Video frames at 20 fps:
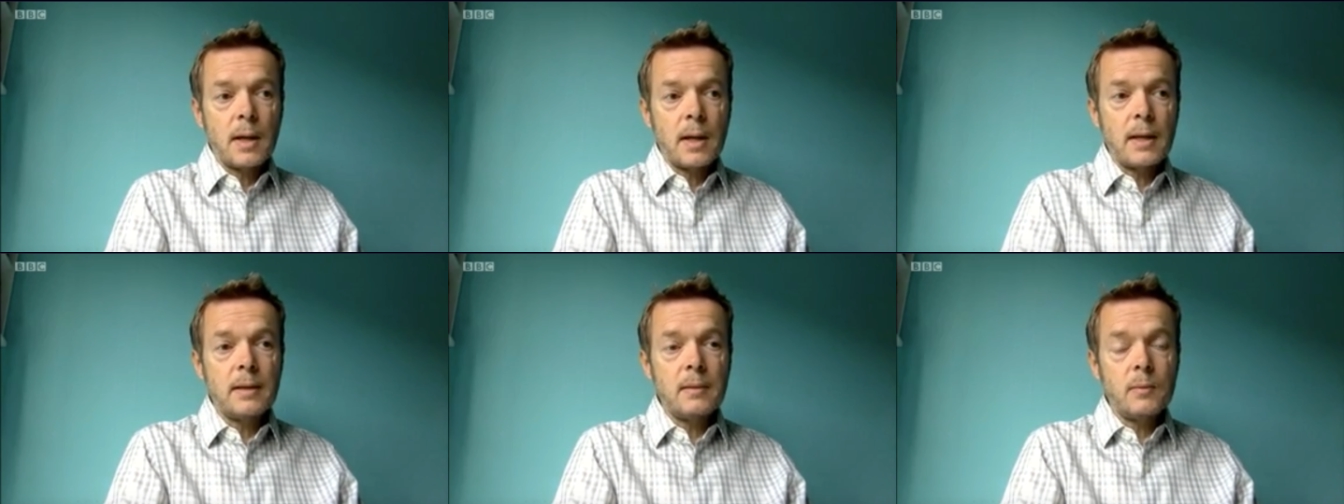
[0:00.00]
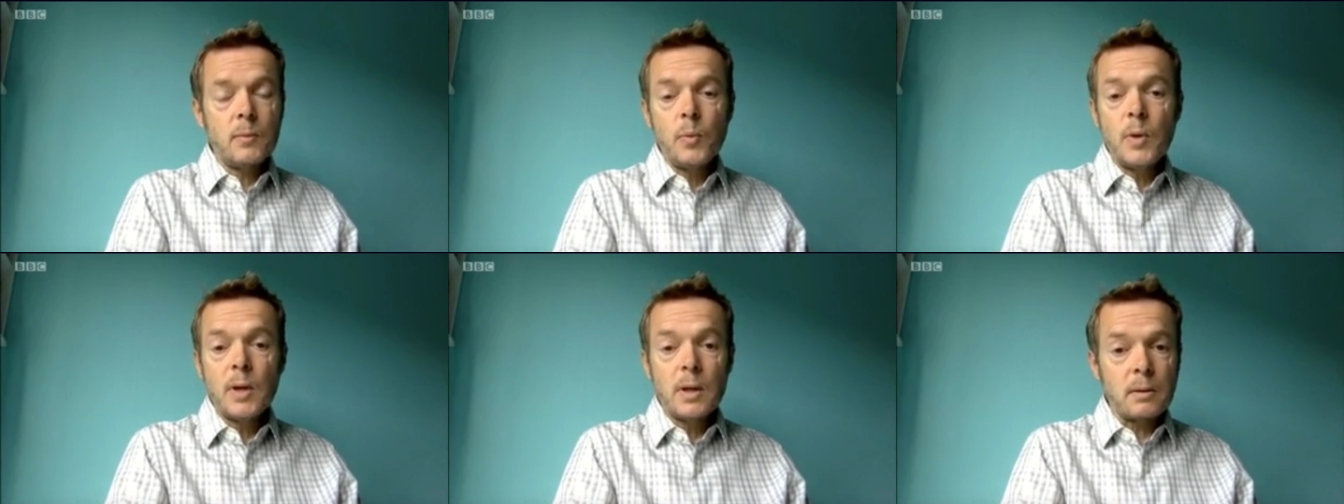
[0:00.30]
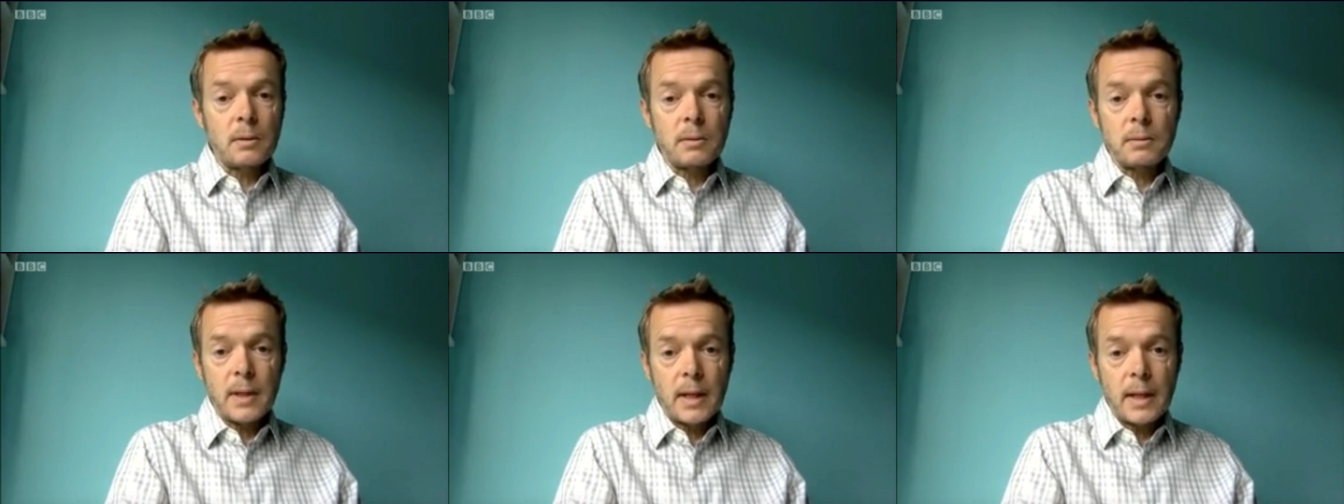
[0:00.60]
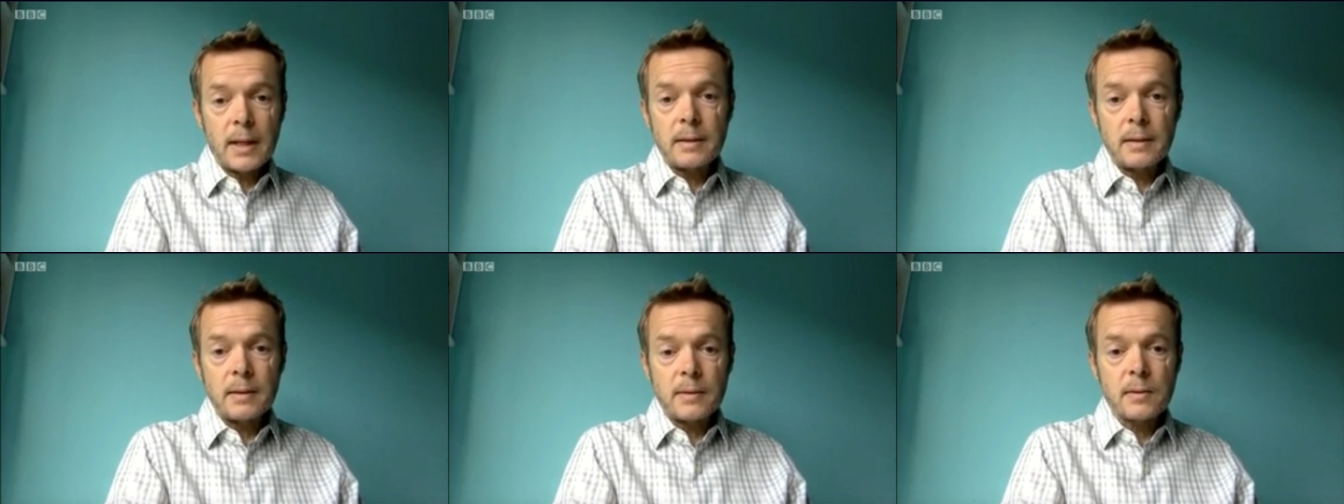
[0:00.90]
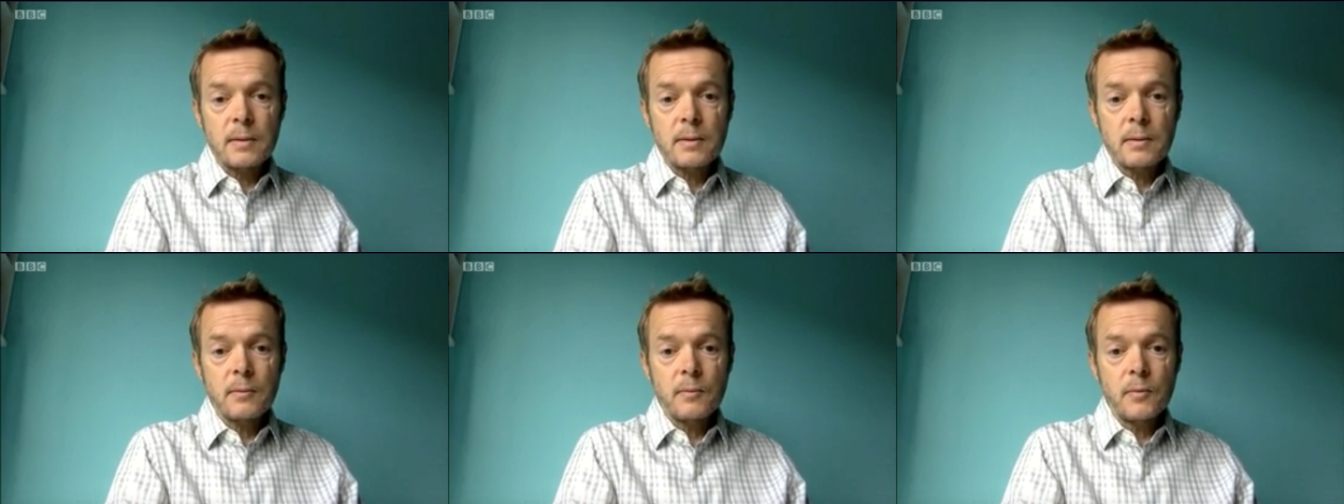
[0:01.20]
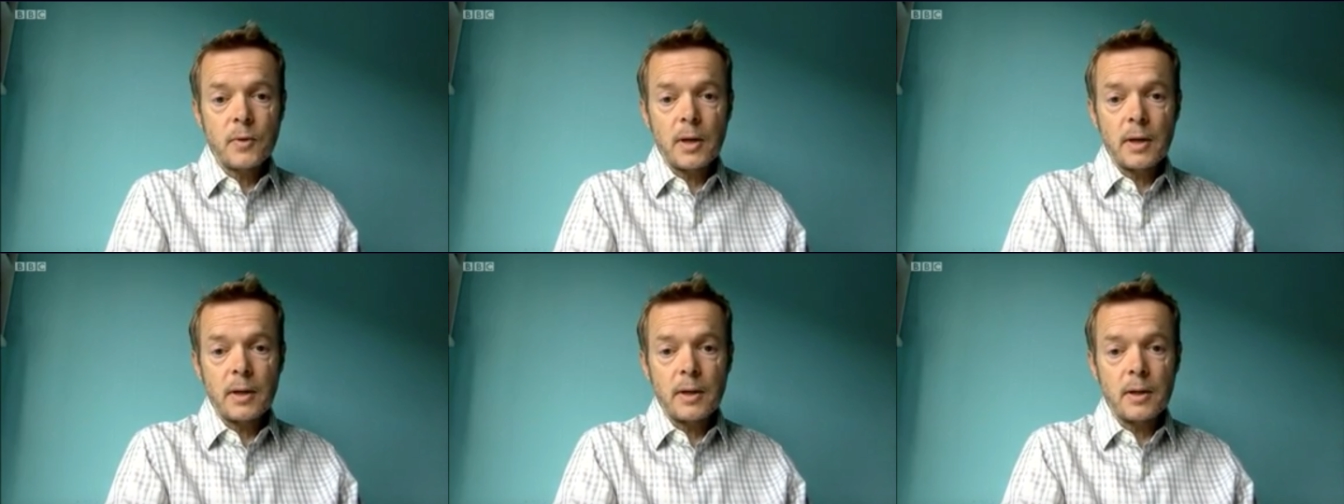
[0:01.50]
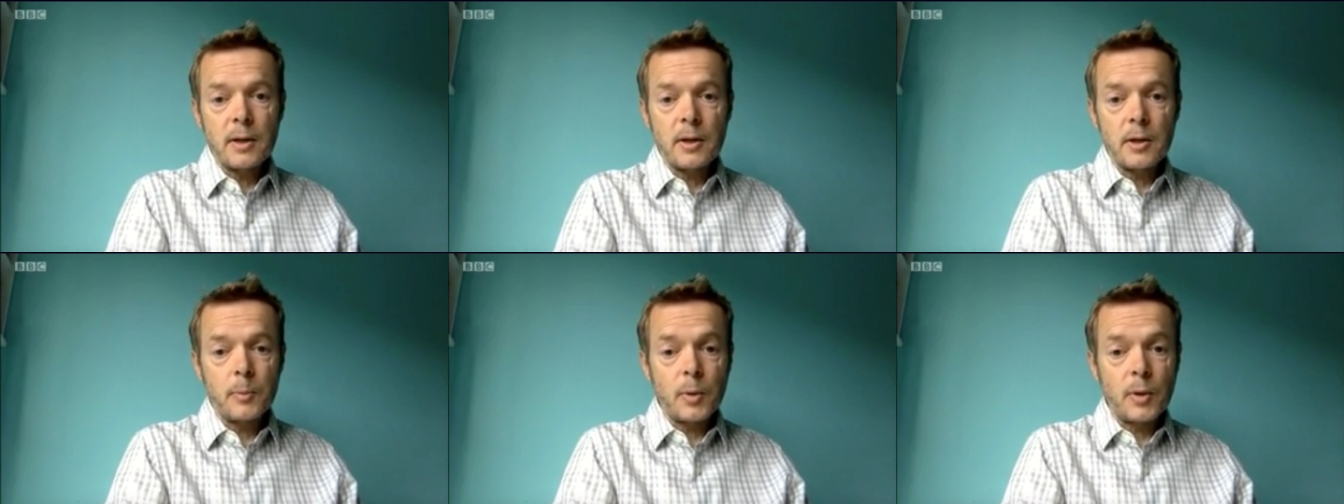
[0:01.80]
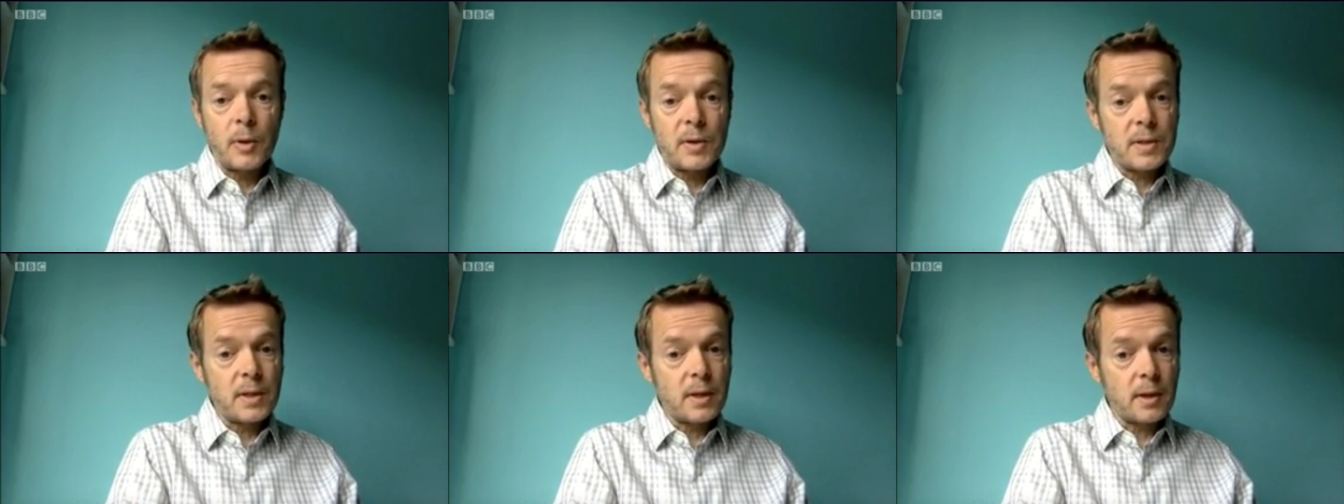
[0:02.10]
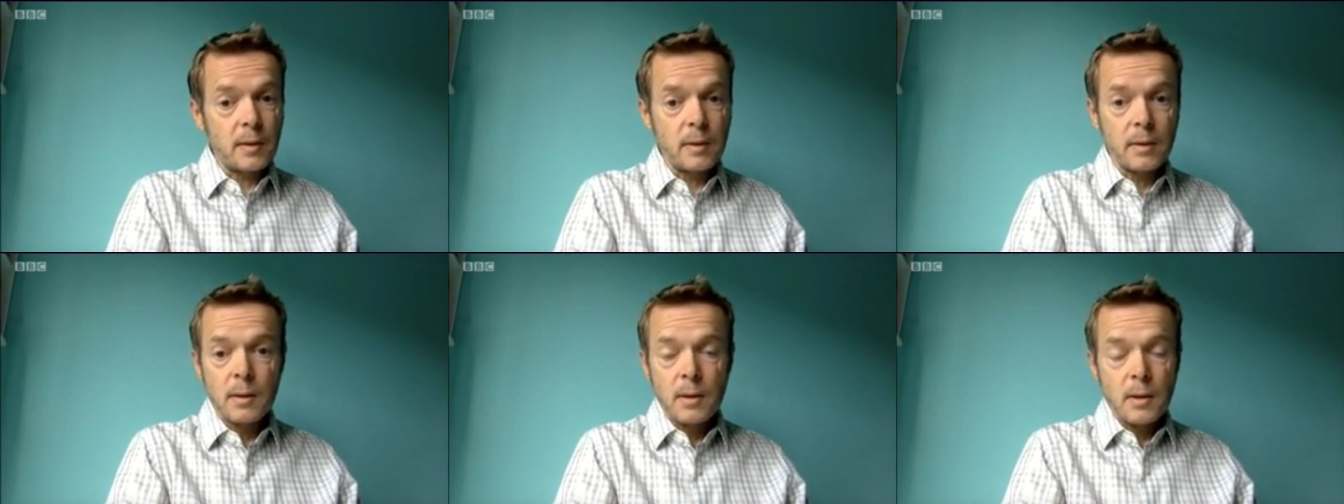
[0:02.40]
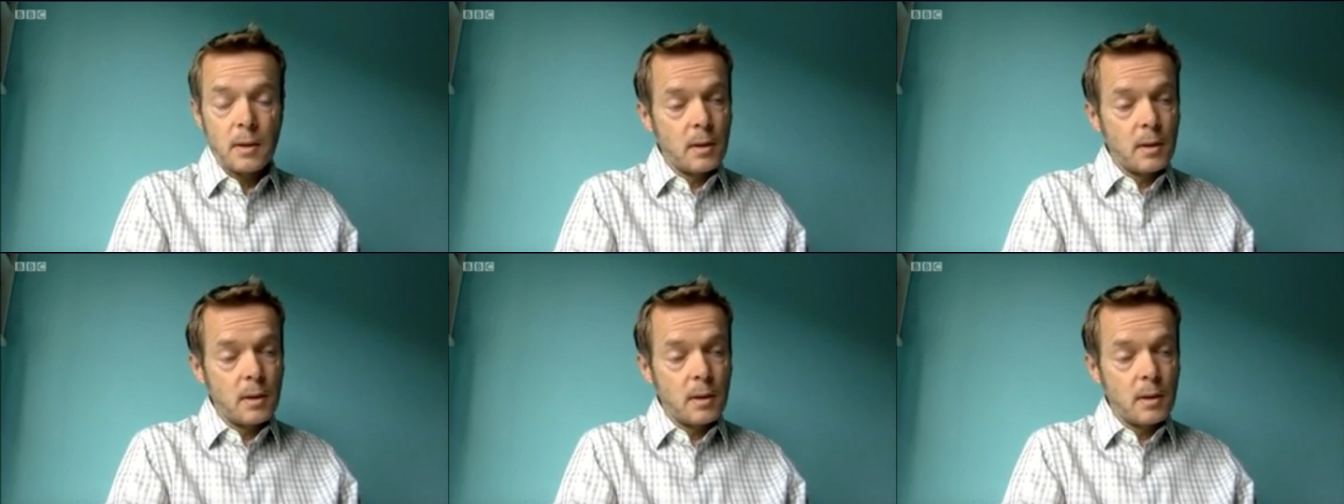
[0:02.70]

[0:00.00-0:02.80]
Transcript: And it will end via herd immunity. I,